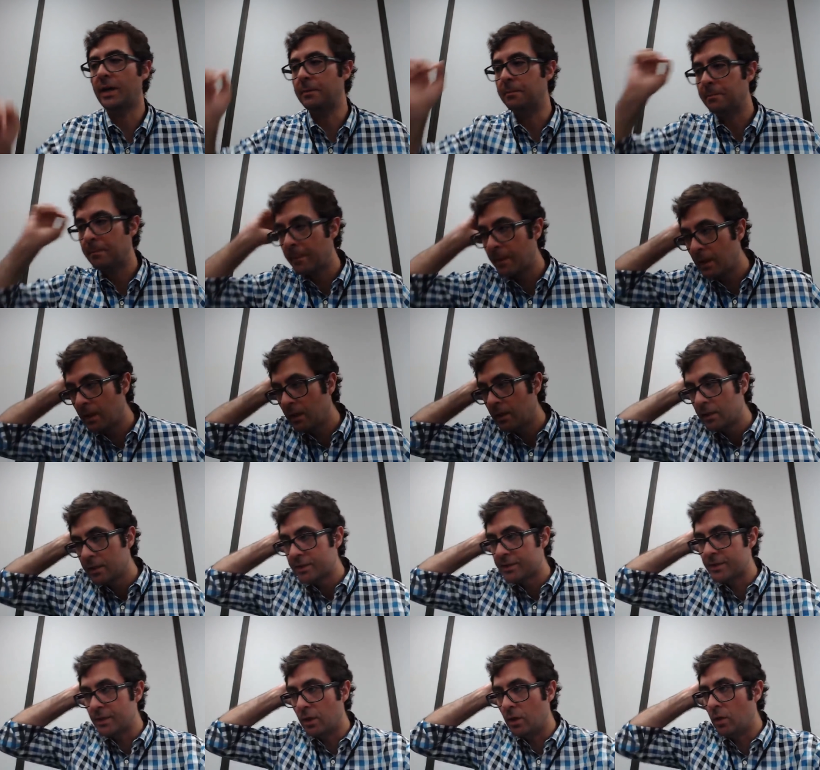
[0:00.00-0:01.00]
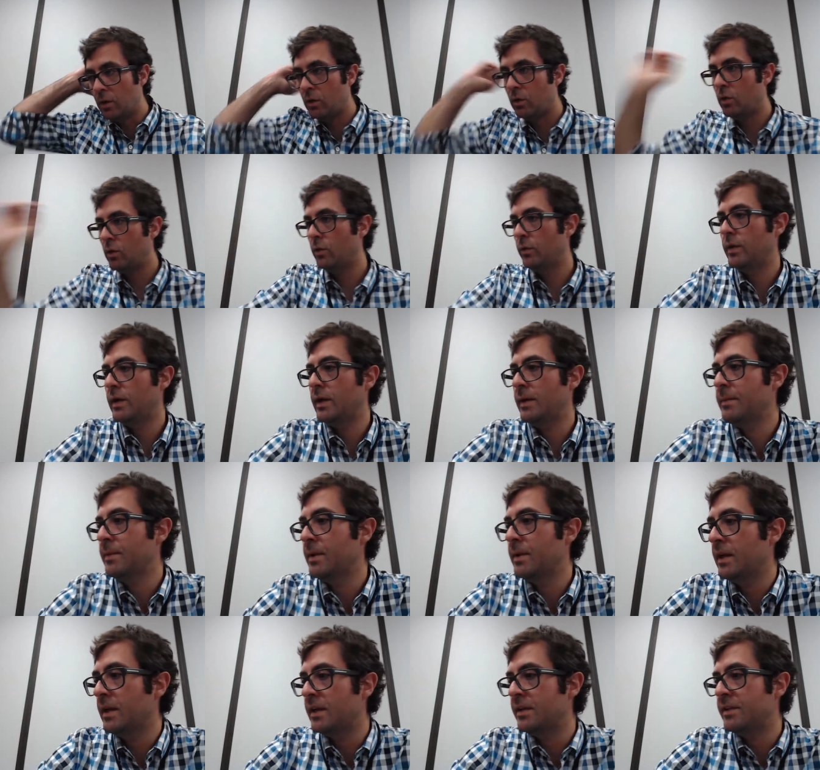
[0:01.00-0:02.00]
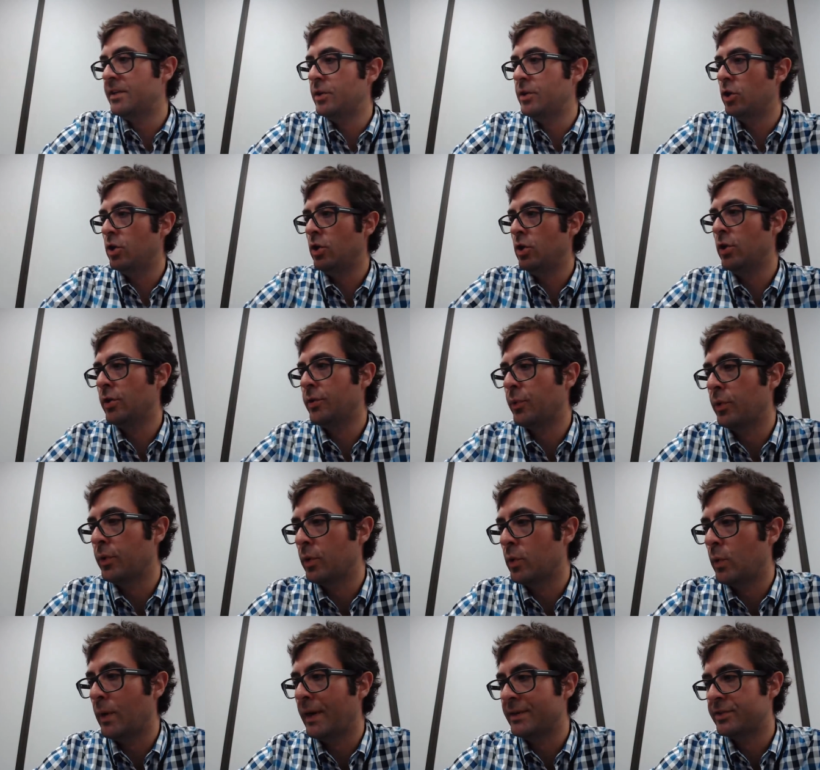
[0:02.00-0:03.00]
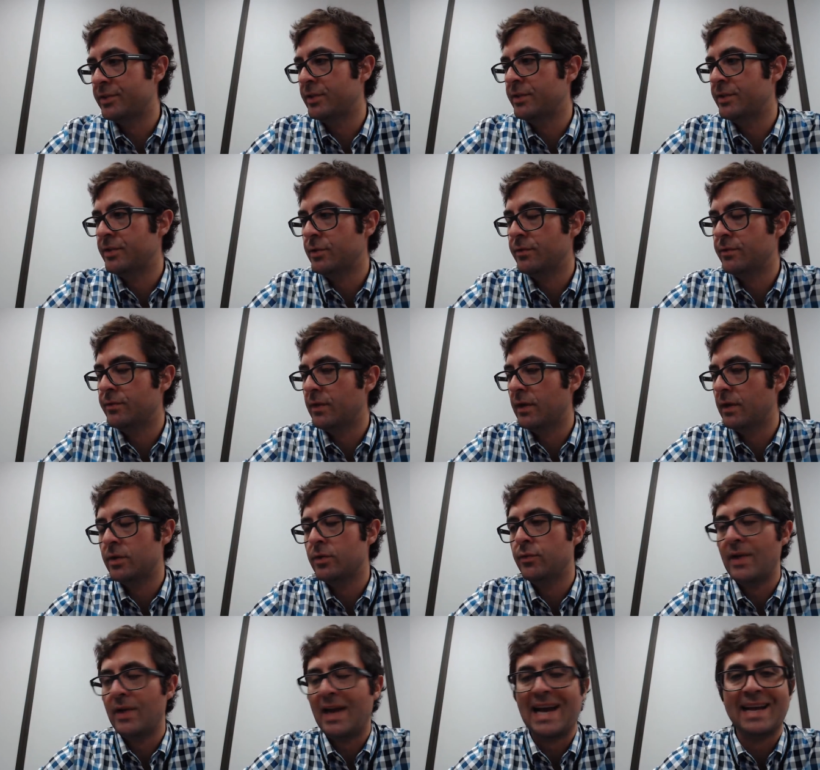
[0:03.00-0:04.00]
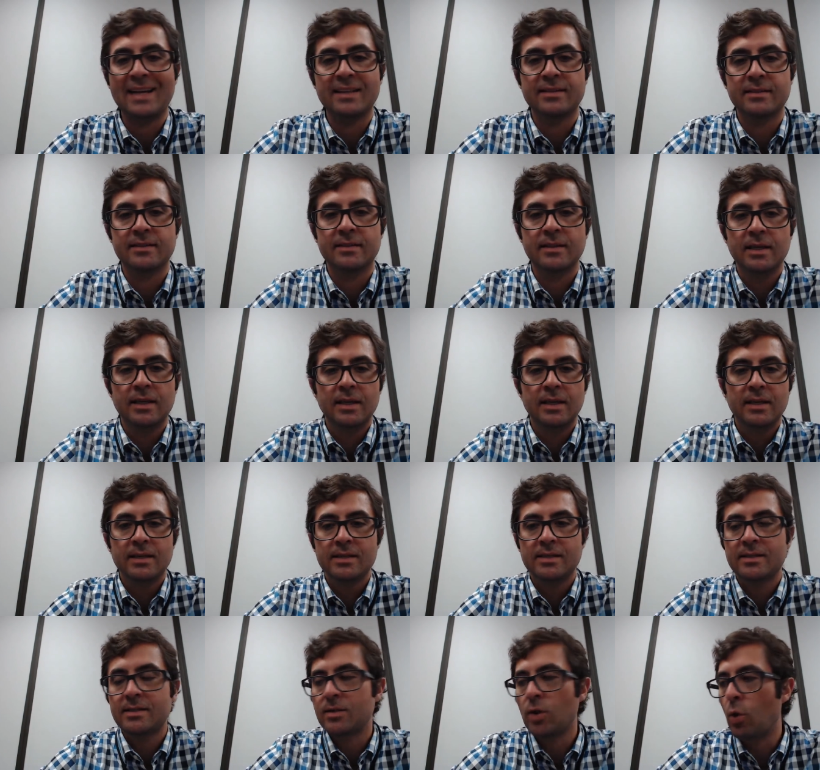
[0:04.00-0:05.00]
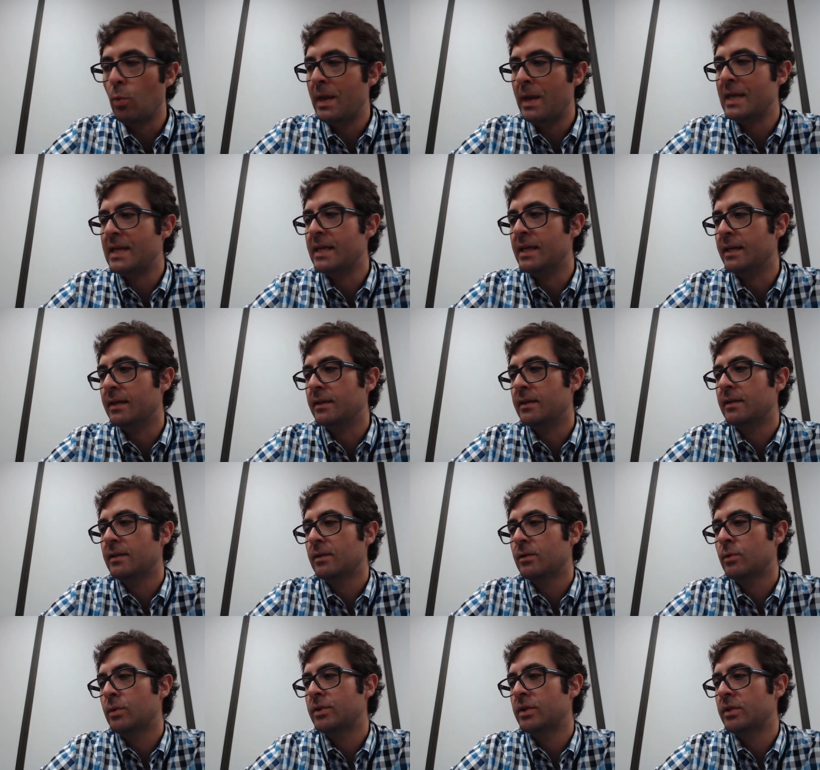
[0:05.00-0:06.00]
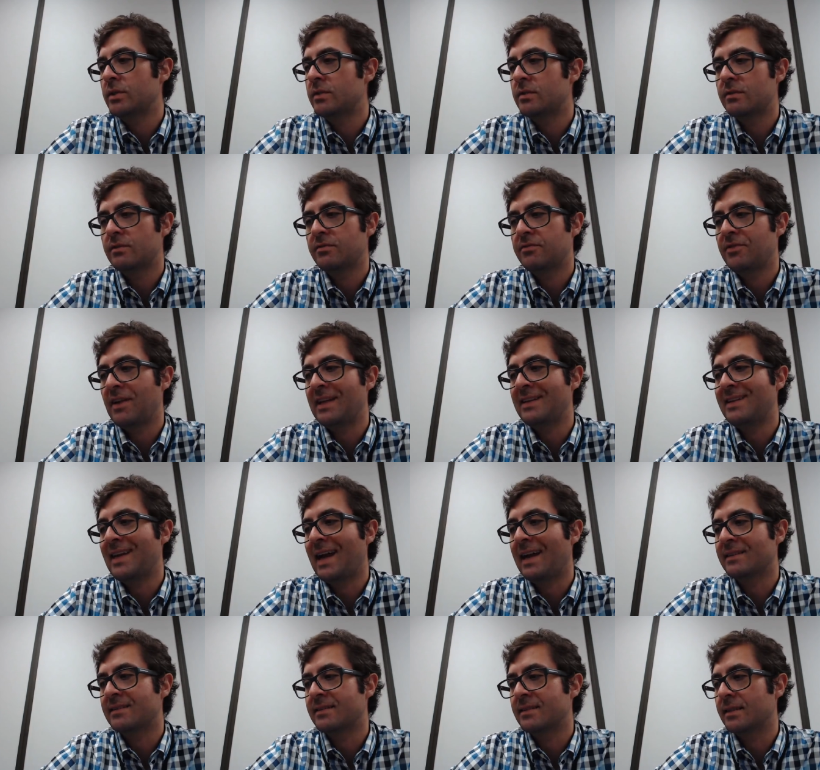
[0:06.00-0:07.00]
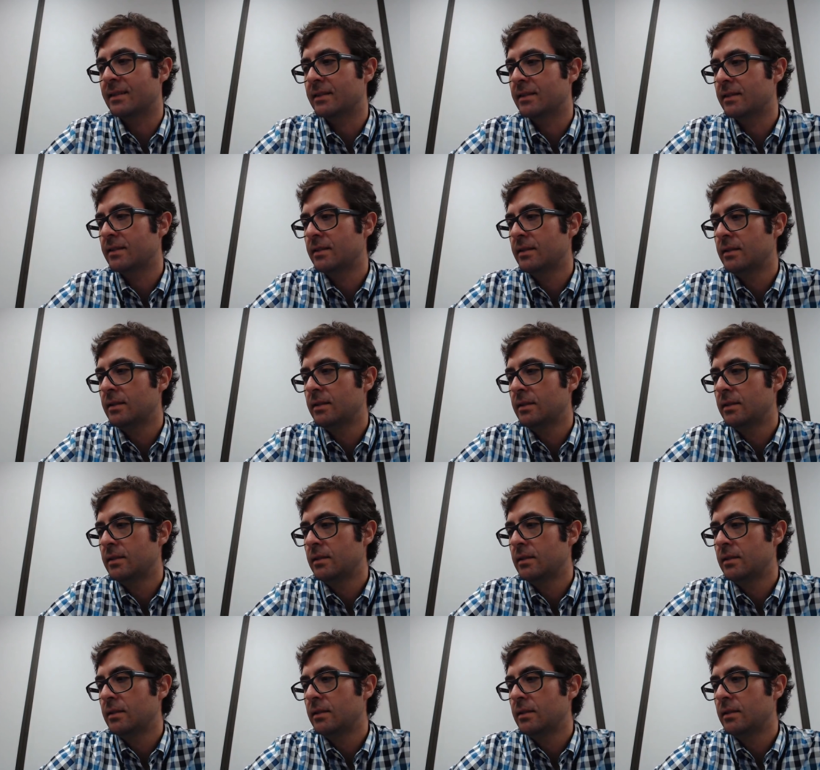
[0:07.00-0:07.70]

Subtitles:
Okay, so I'm going to continue to look through the questions. You've asked so many, which is fantastic.